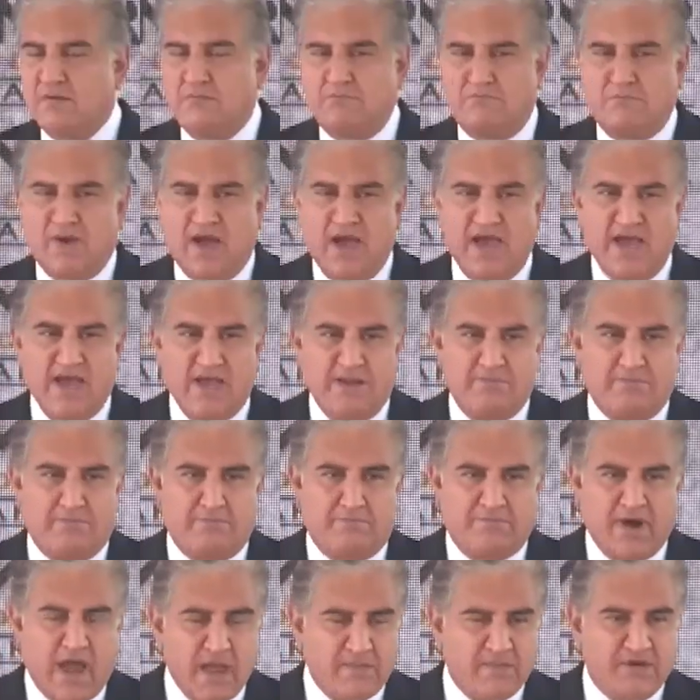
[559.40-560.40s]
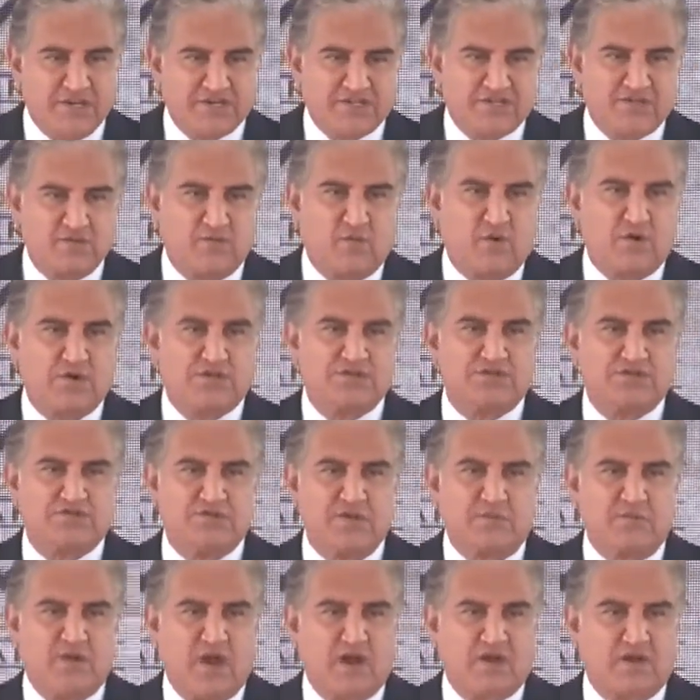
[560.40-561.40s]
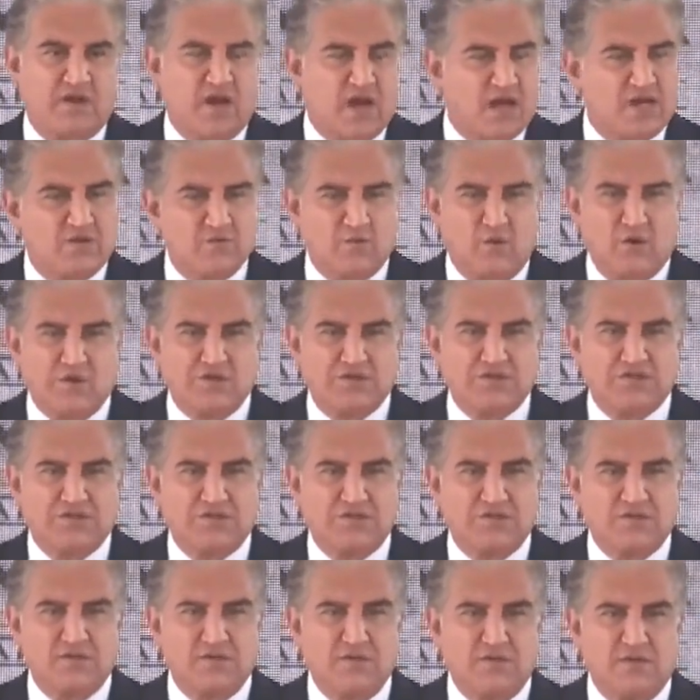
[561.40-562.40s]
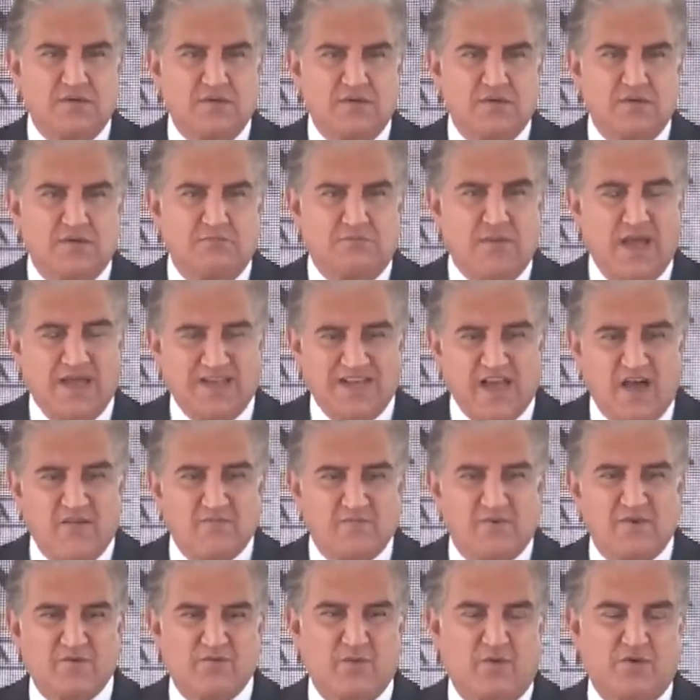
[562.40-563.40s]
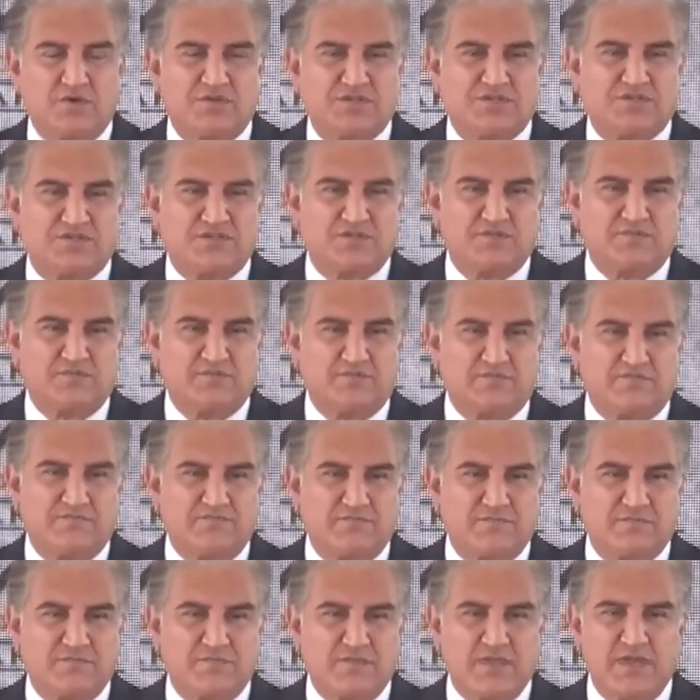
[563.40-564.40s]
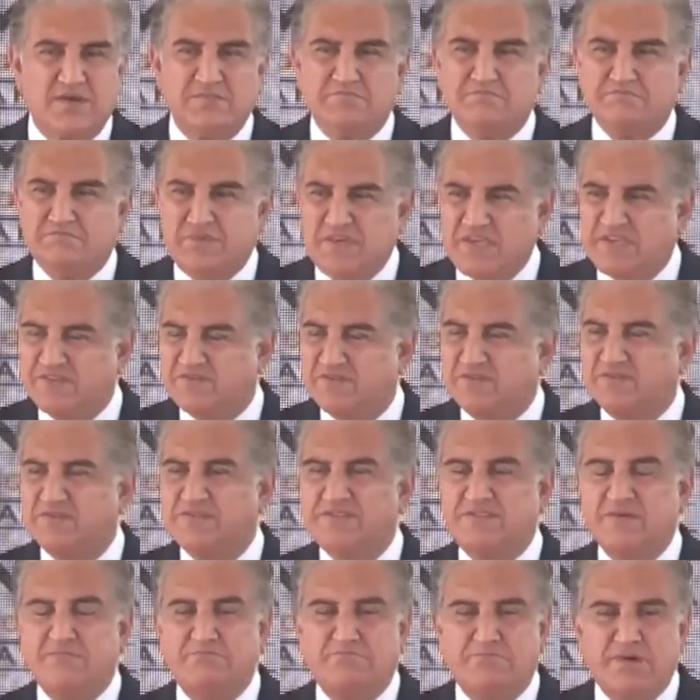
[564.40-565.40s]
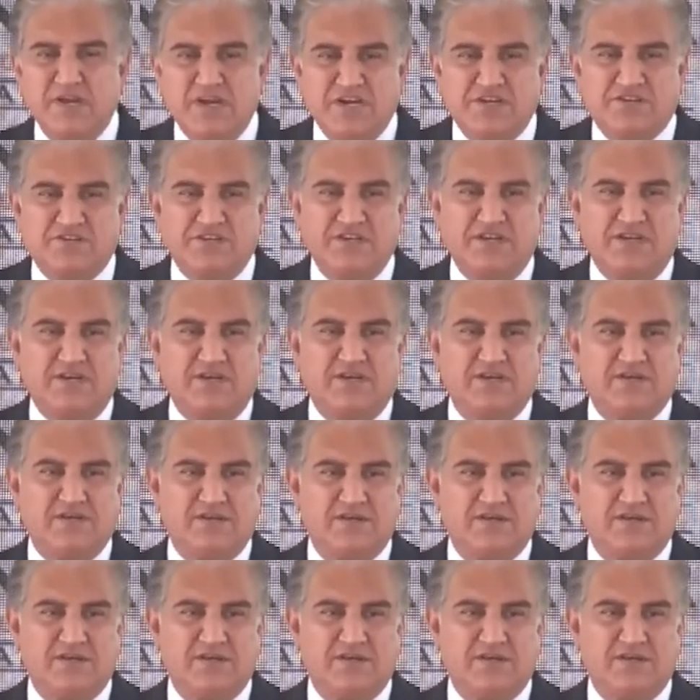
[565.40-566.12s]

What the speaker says: my Prime Minister wants, Imran Khan wants, my government wants peace, stability,